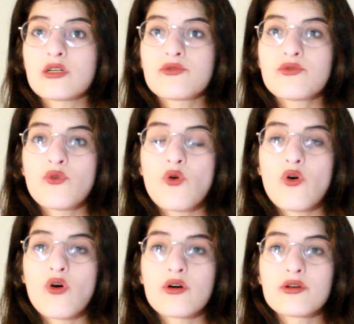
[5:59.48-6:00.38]

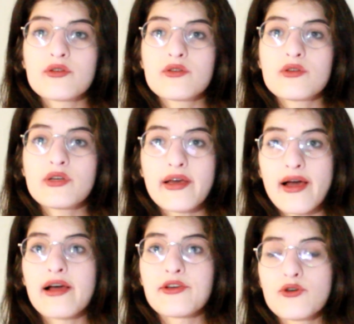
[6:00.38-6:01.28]
for
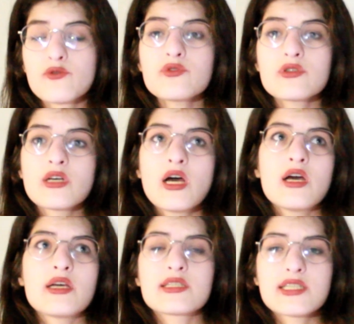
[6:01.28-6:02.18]
AI use
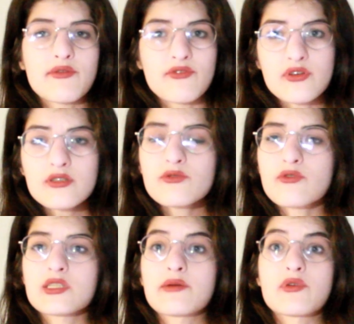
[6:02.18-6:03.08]
in some fields, for
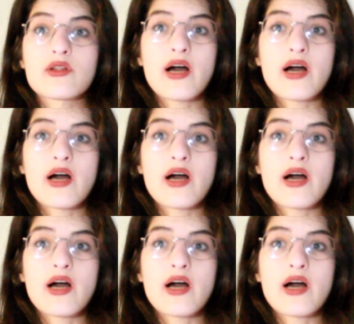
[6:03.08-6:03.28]
example,